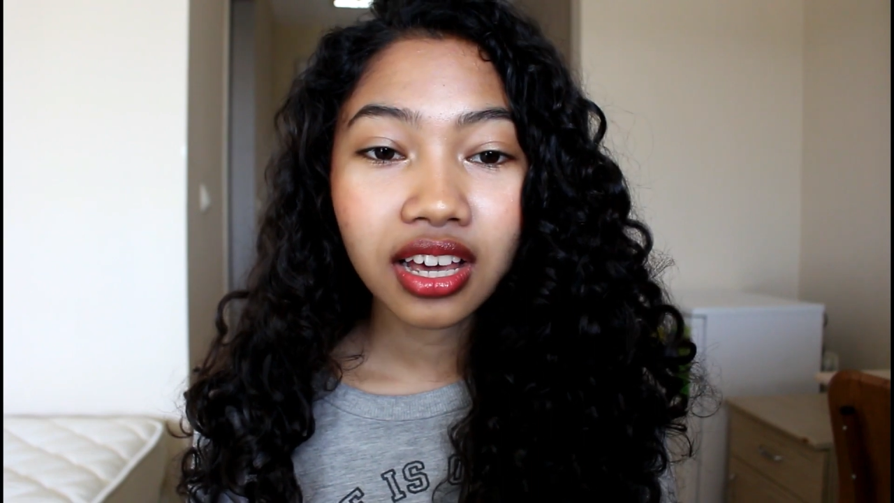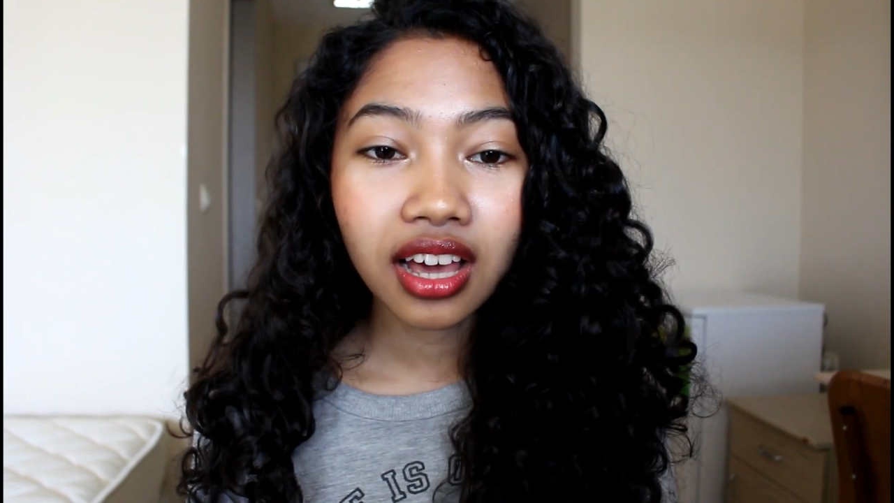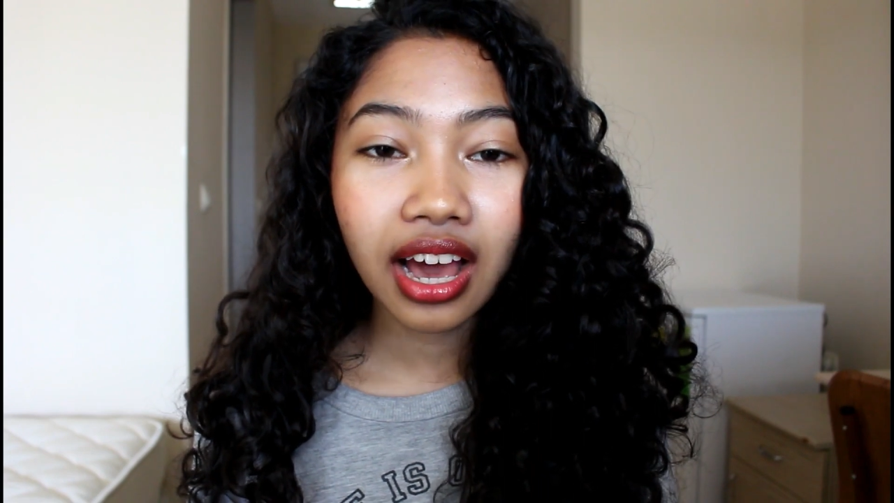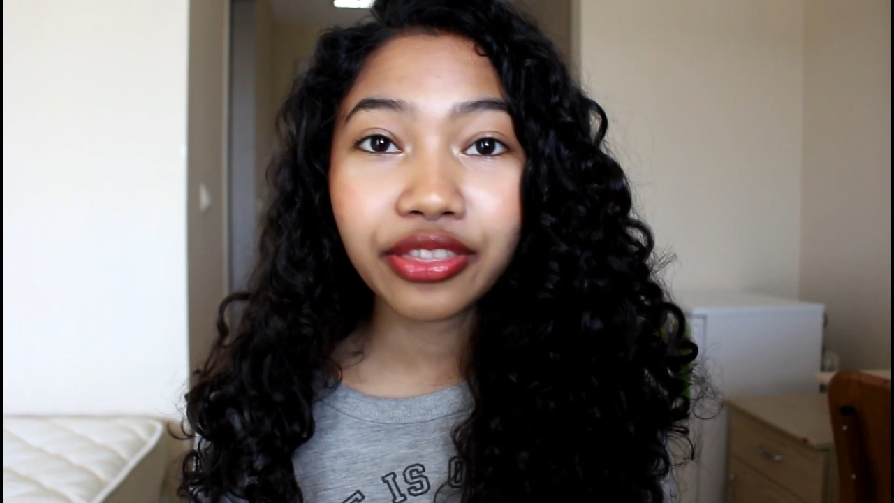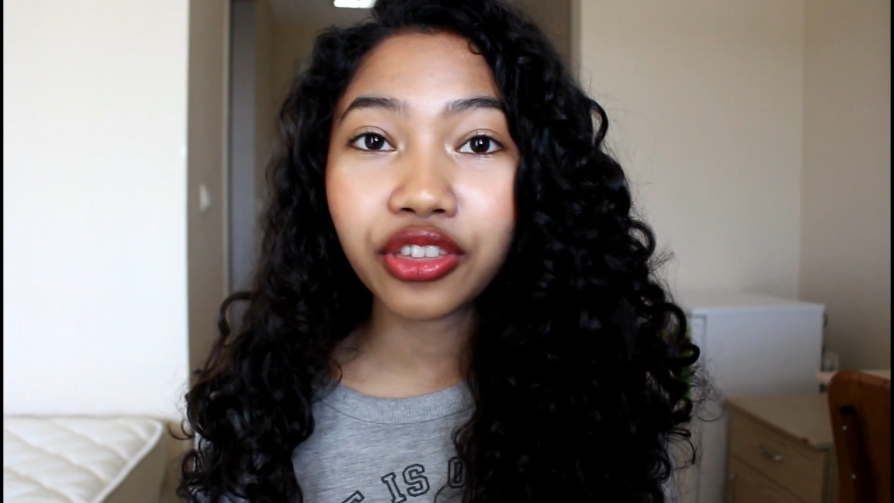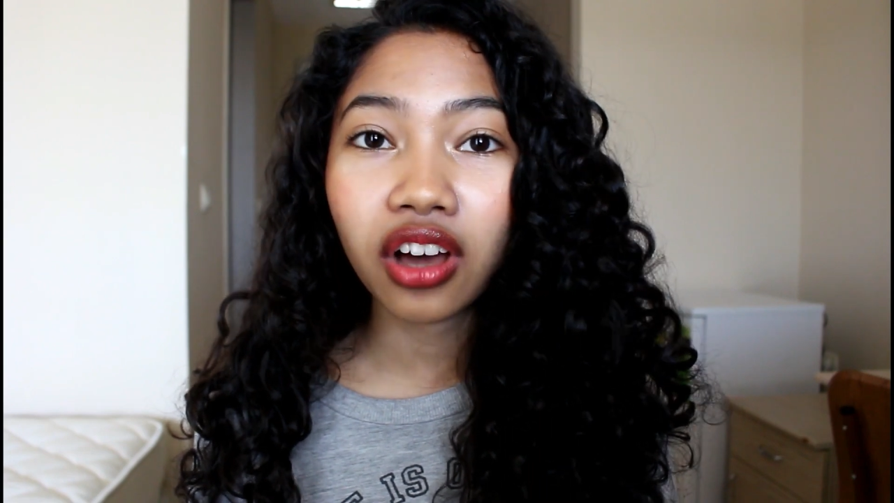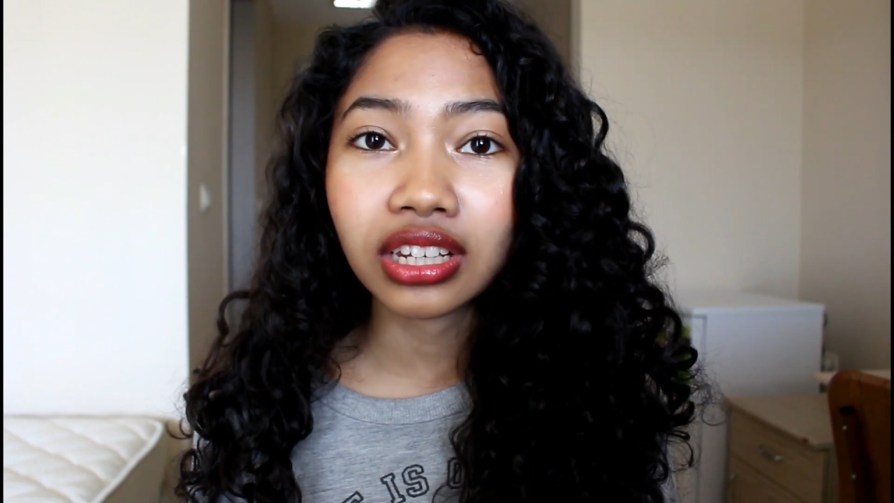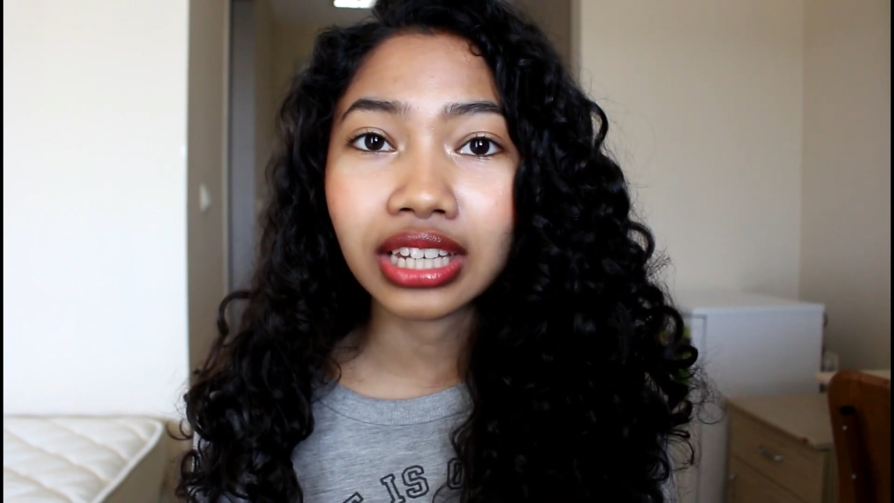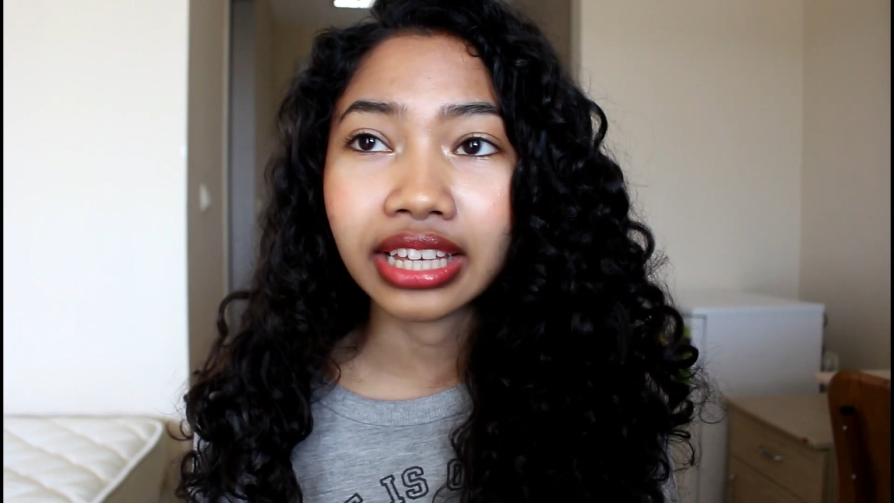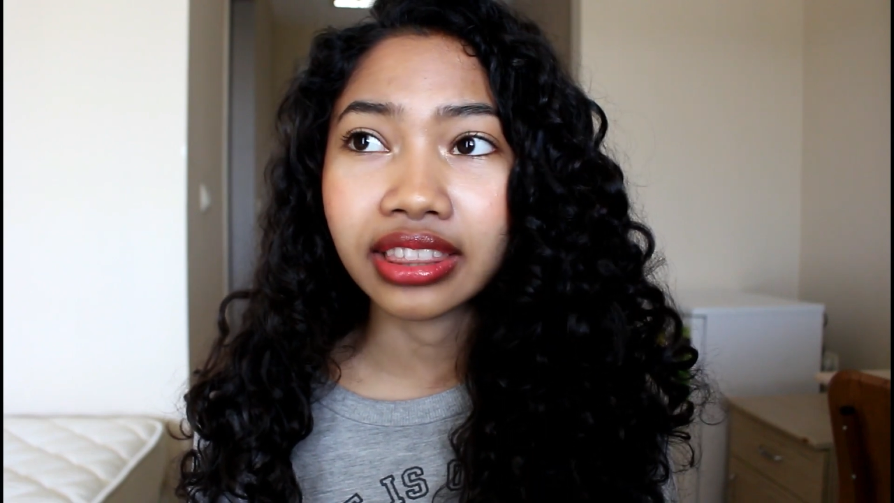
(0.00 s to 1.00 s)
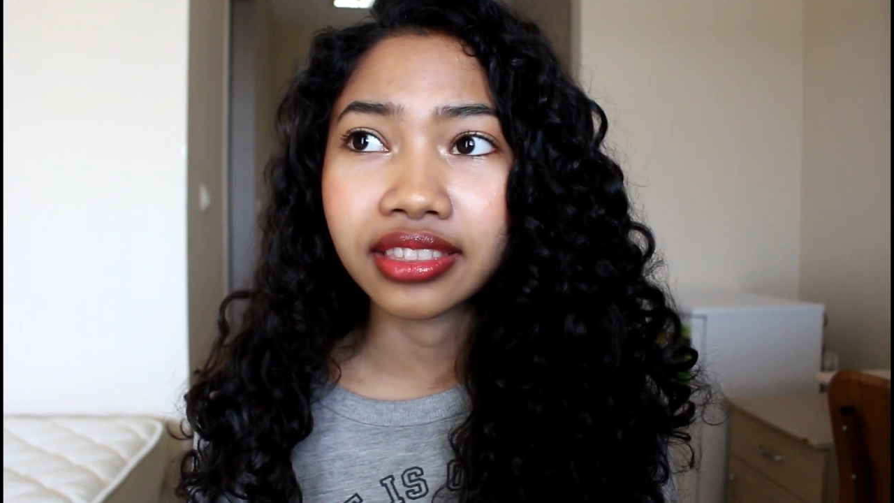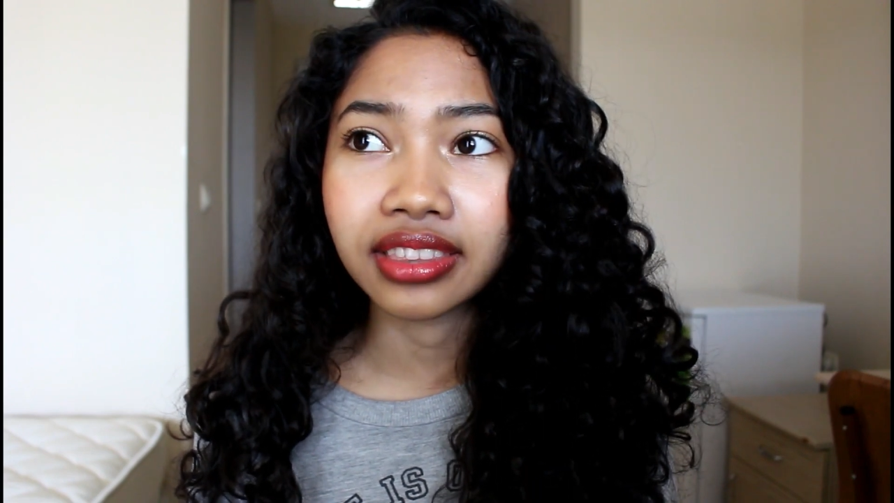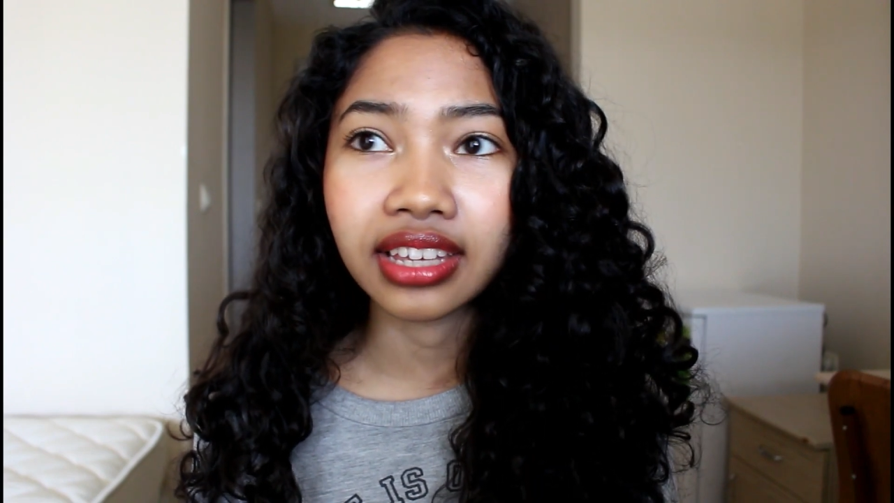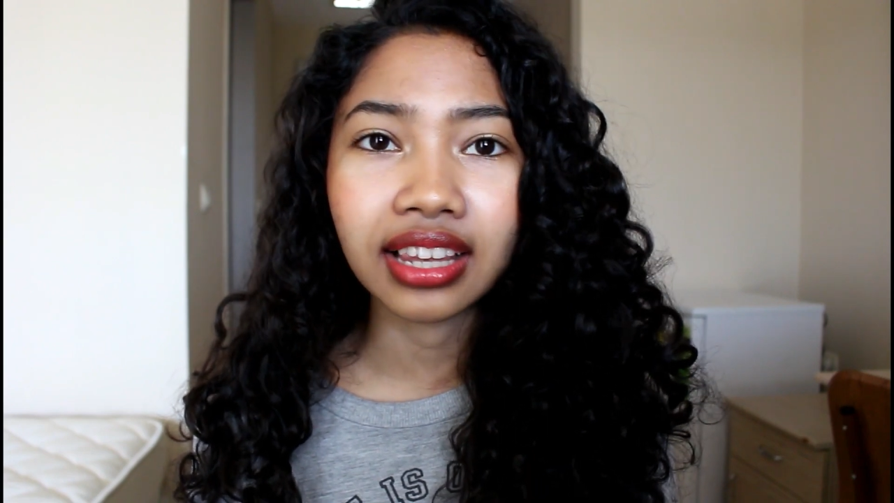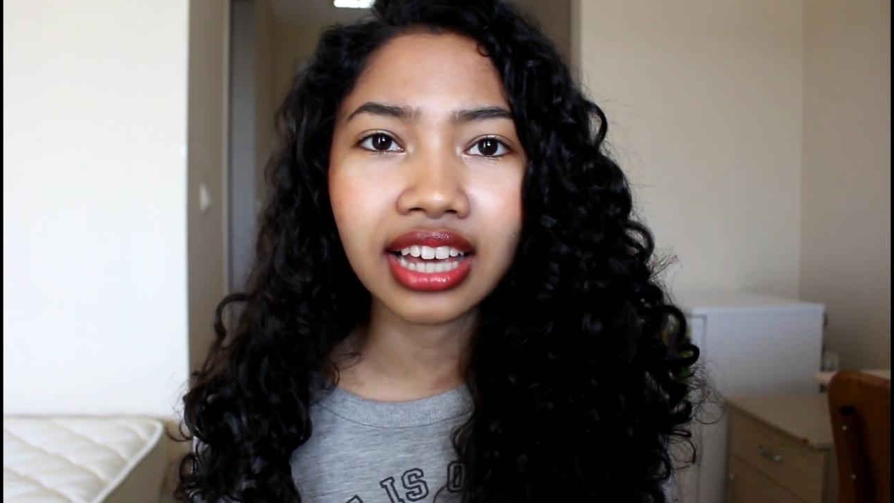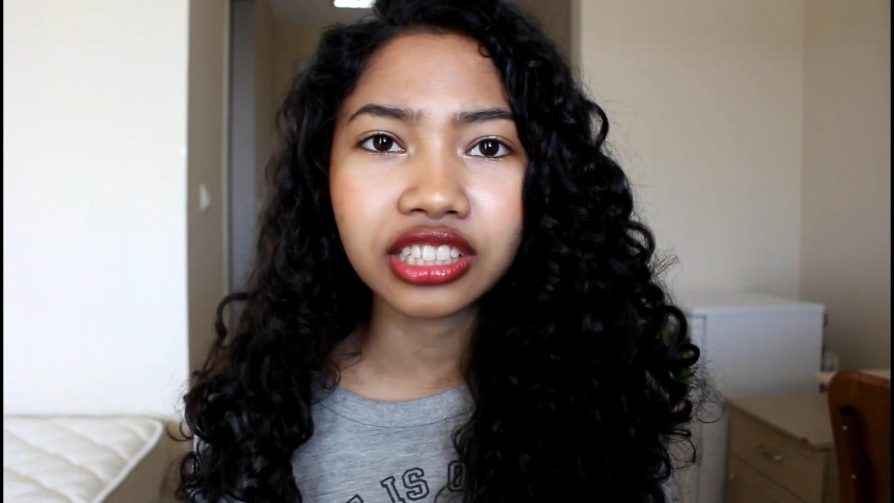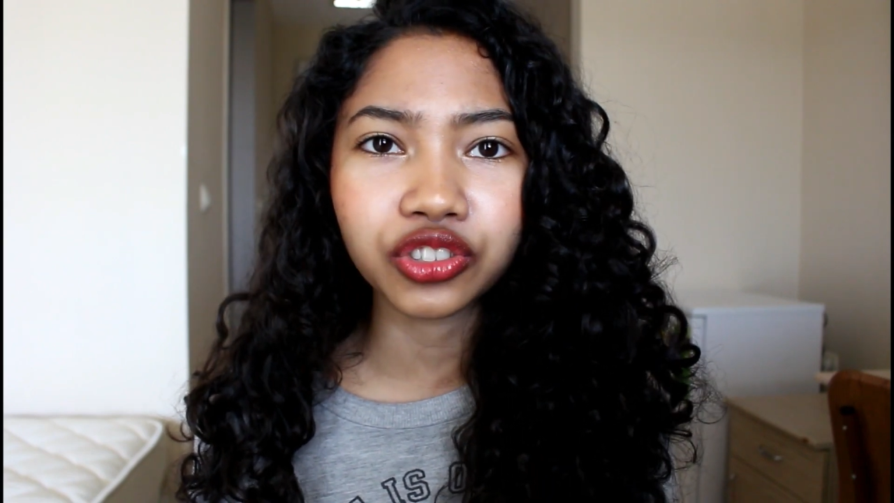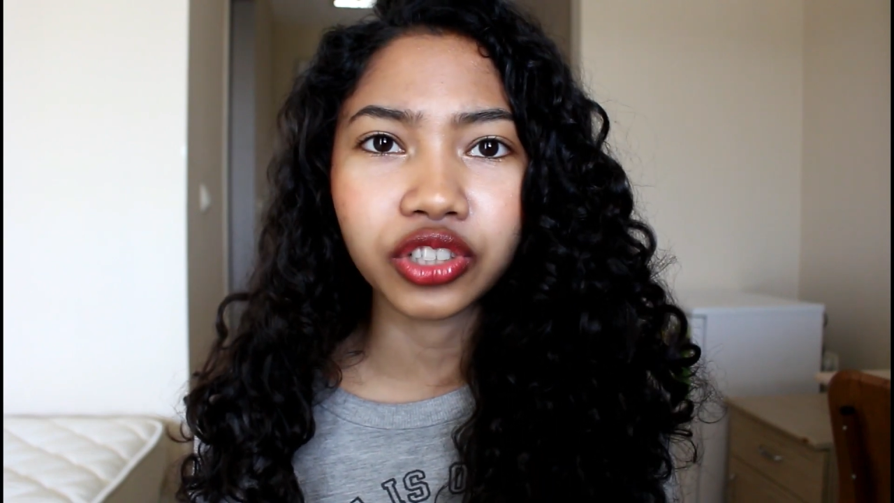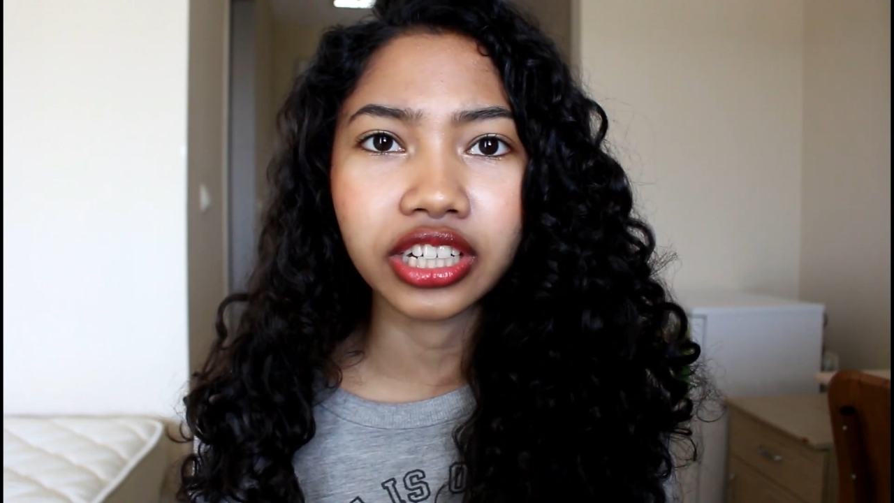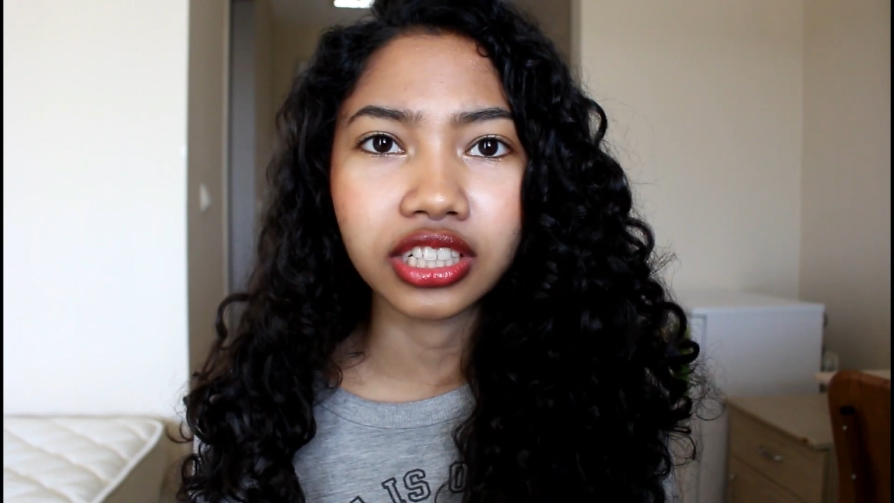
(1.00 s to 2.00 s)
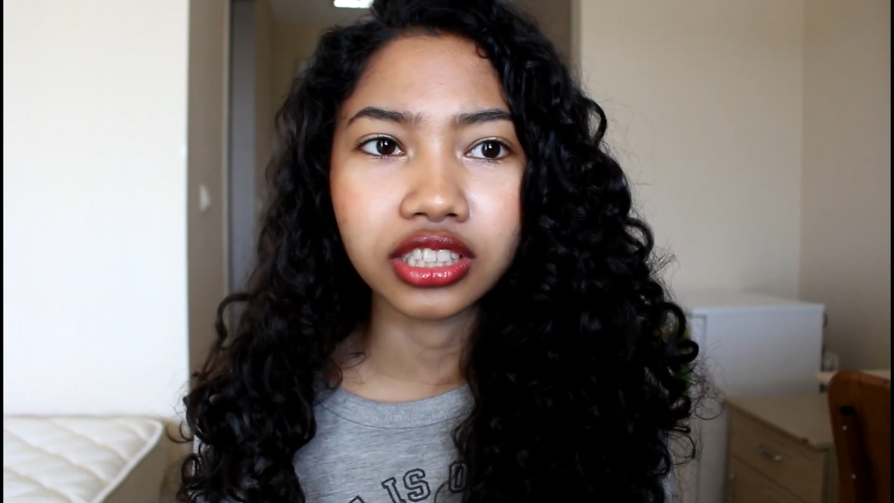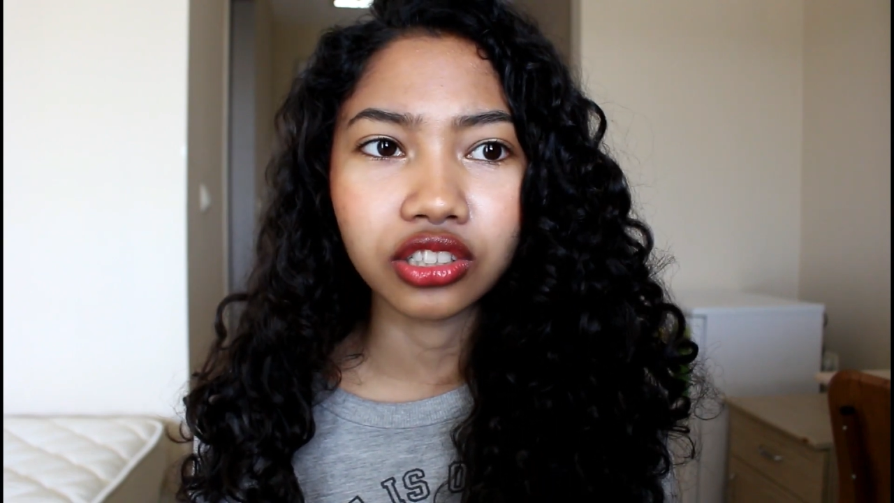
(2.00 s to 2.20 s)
I thought like the electric